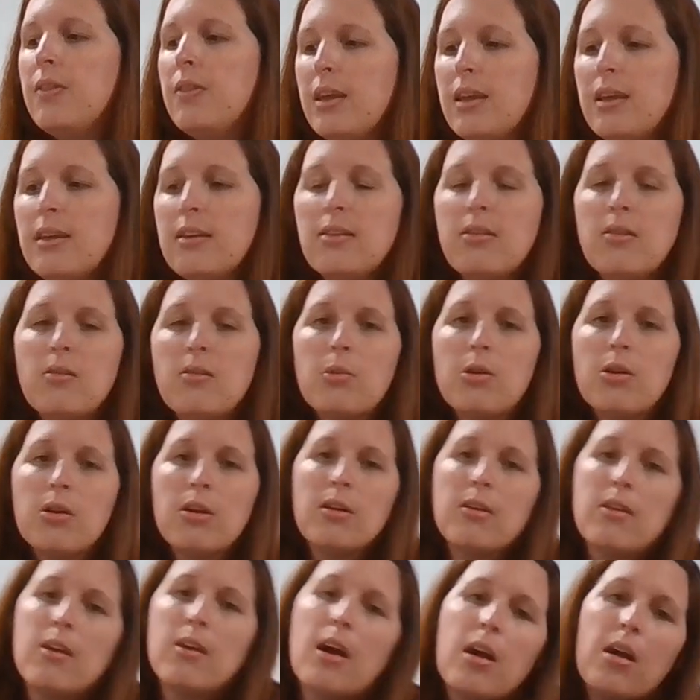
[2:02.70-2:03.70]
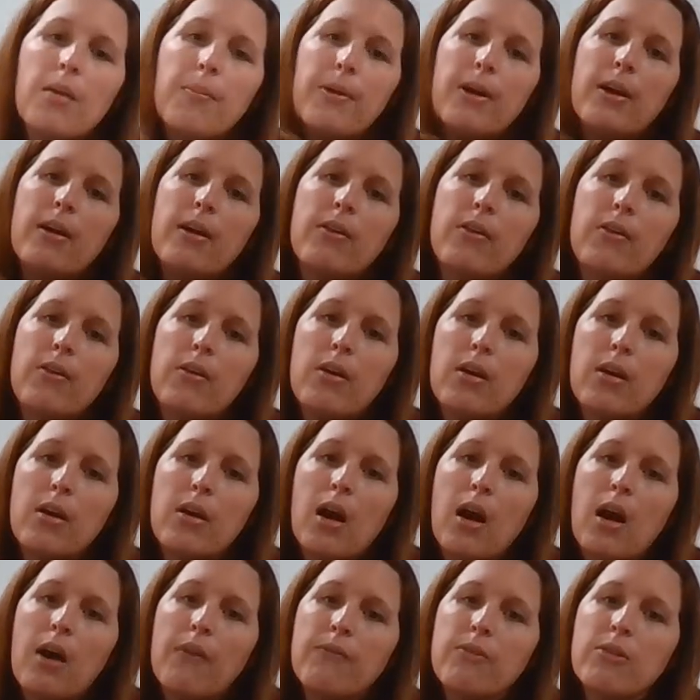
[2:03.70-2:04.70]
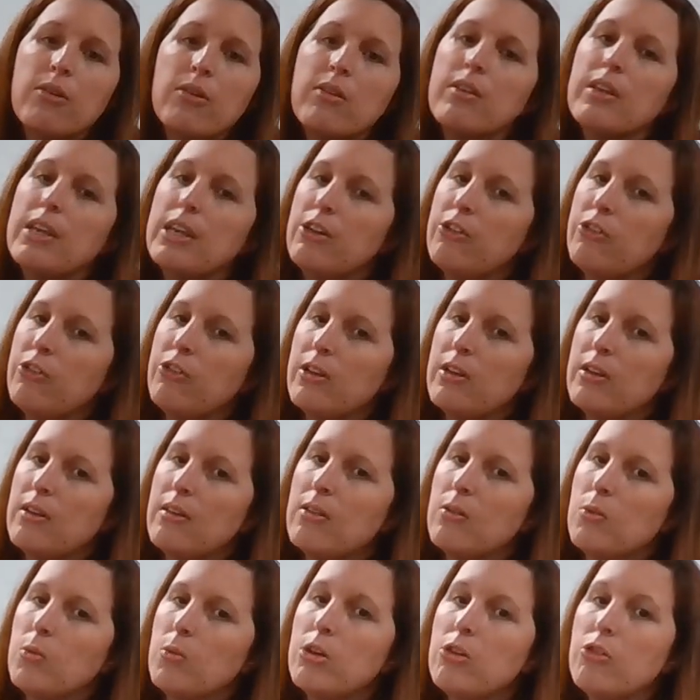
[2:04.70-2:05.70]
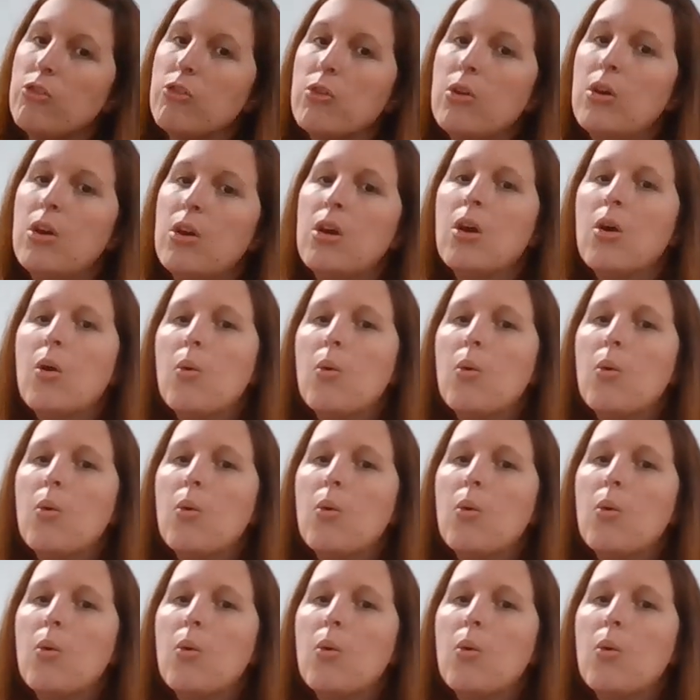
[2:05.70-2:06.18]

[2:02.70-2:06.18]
We're going to talk about conversations, which